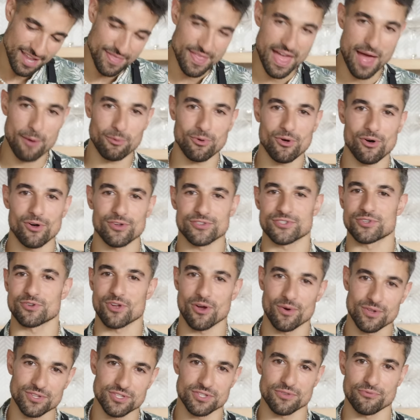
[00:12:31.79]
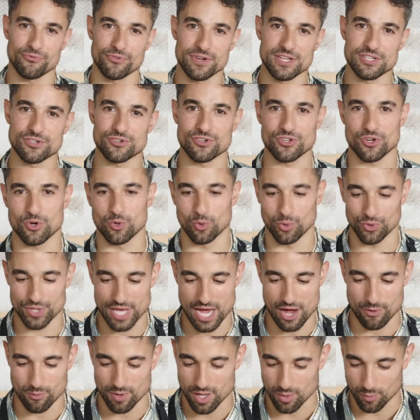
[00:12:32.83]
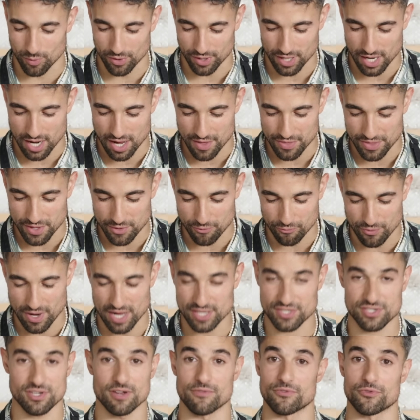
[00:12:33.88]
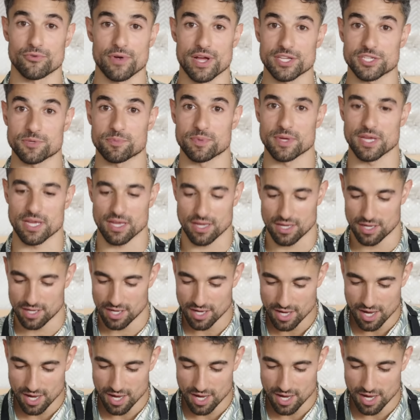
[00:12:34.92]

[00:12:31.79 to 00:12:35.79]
And that will also go into the freezer to cool down while I work on the rest of the recipe.